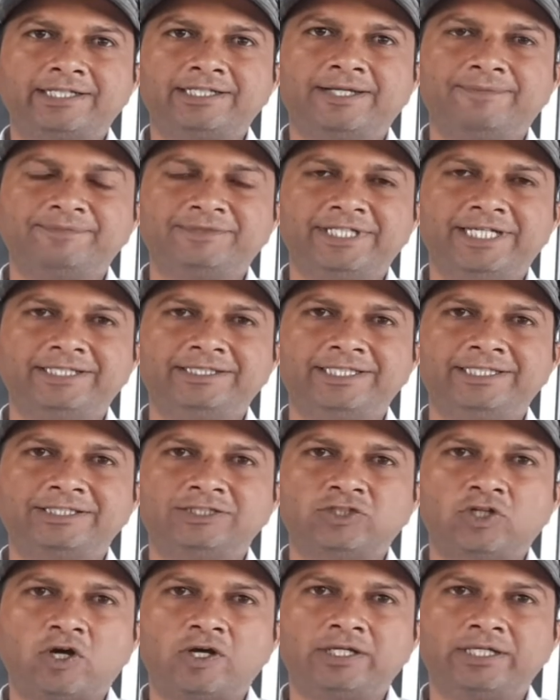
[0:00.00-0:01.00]
some
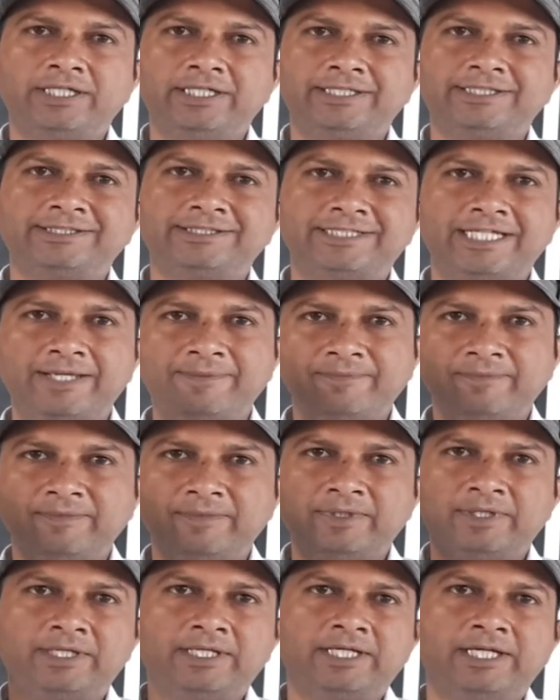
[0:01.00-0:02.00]
changes, or it is seen
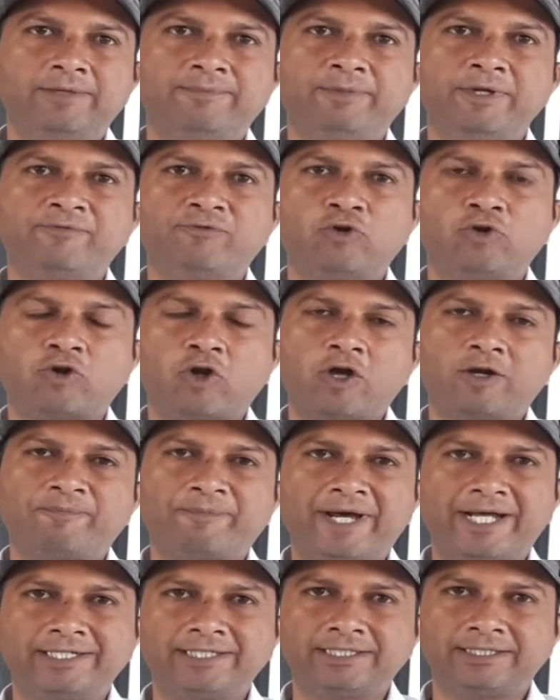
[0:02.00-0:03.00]
in before or
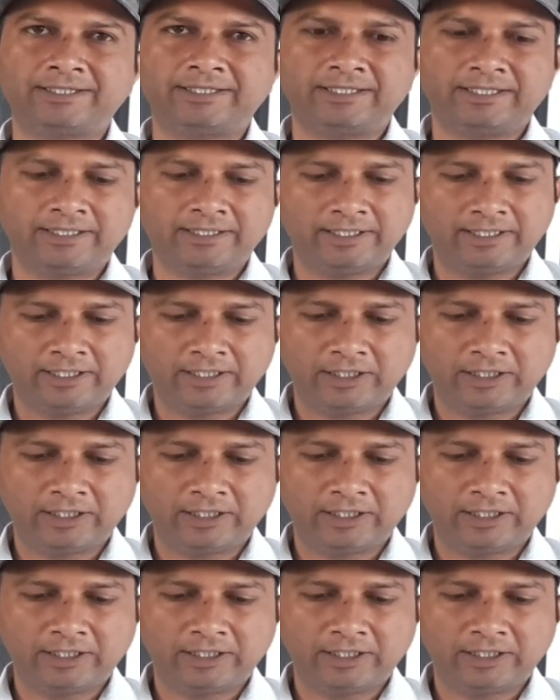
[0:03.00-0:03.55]
past.